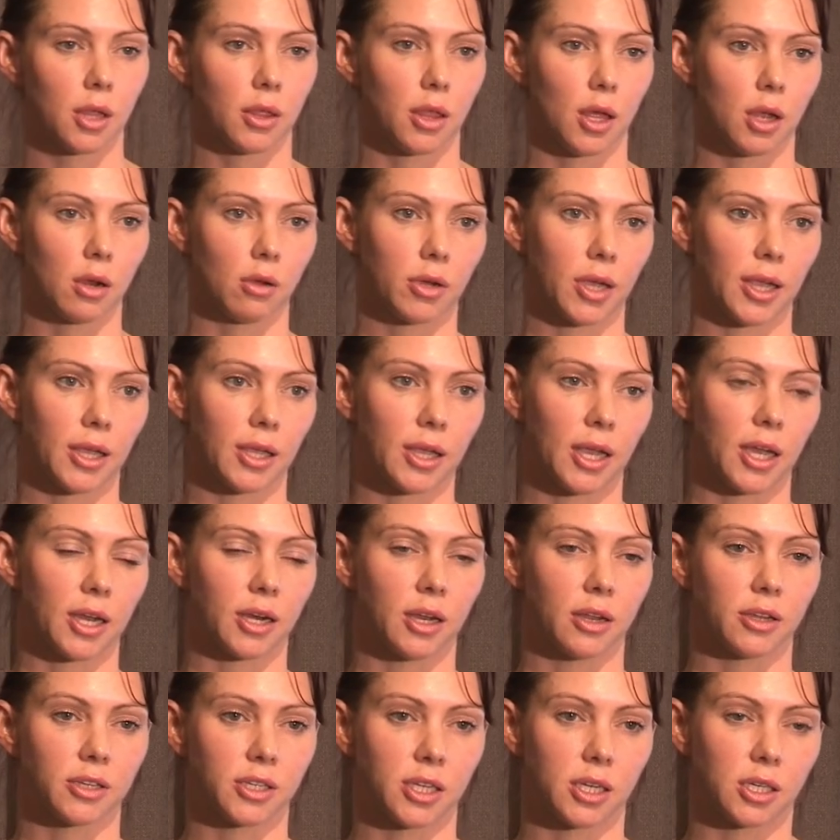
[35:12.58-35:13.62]
They're looking
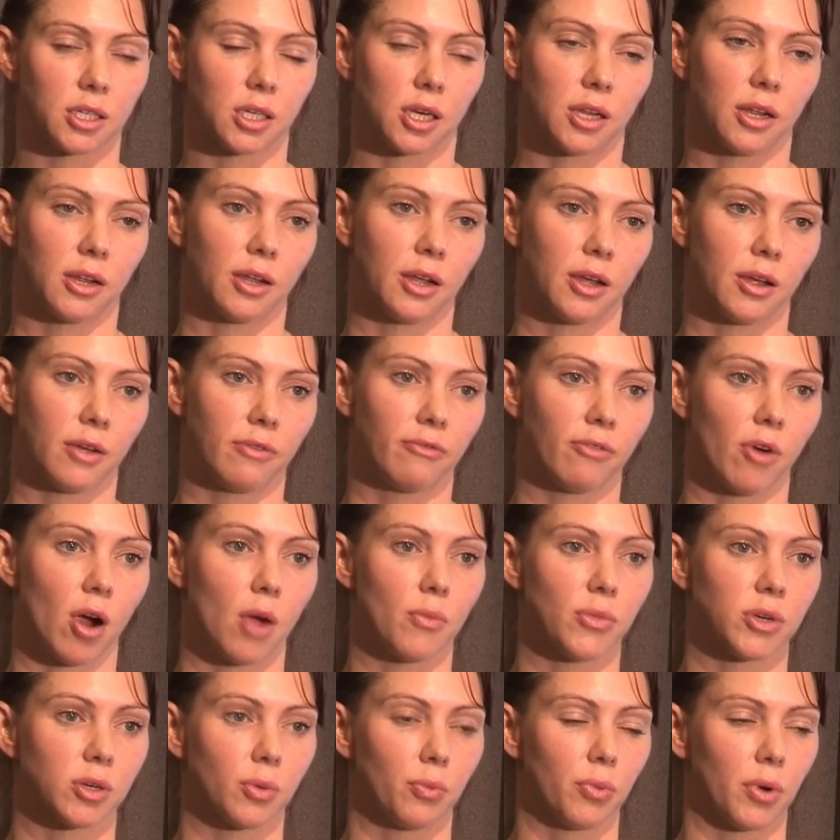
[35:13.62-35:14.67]
at essentially
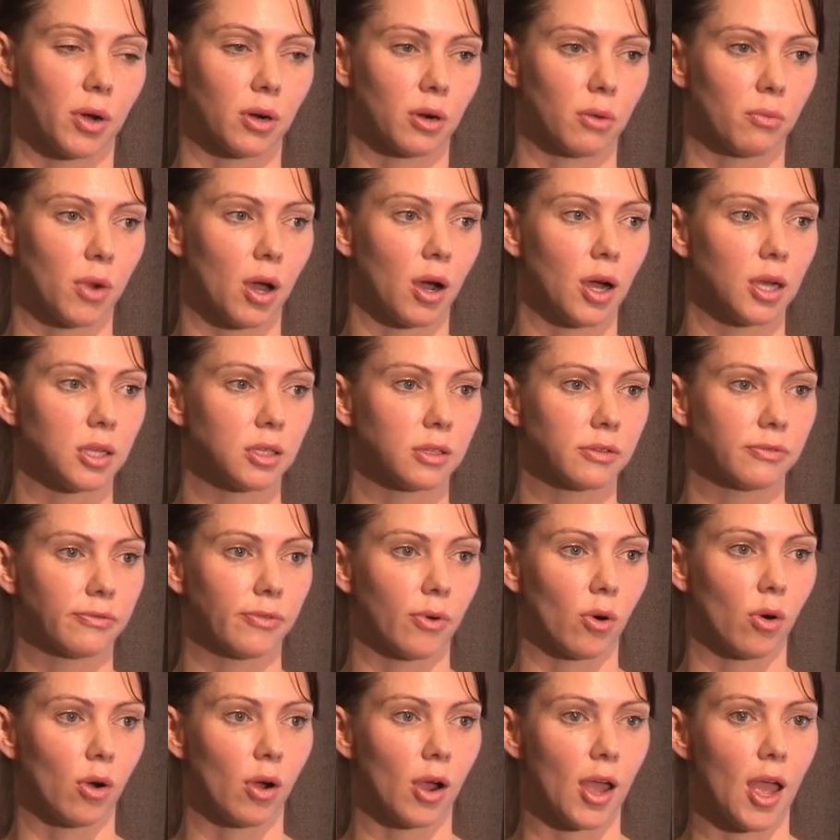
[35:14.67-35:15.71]
environmental bottom lines
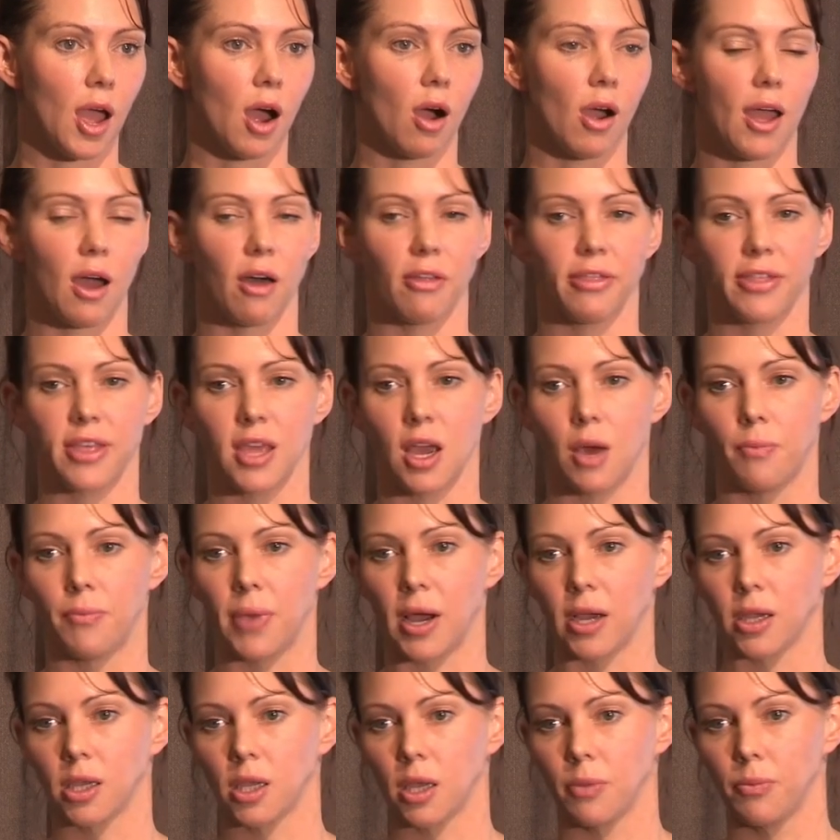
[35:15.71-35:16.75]
for how healthy our
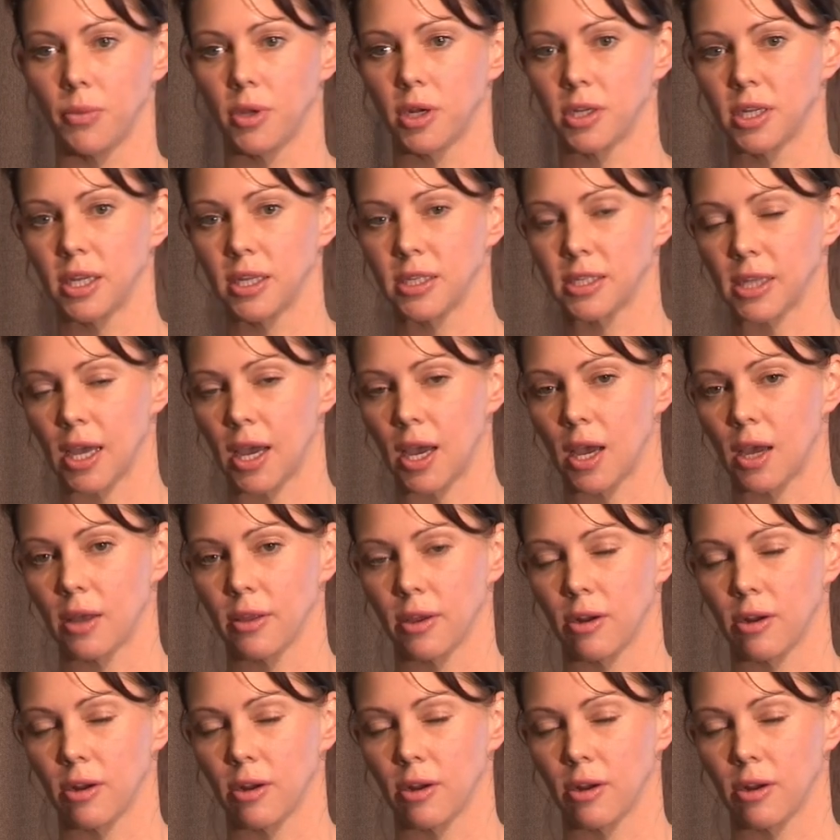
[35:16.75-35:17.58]
bug communities are.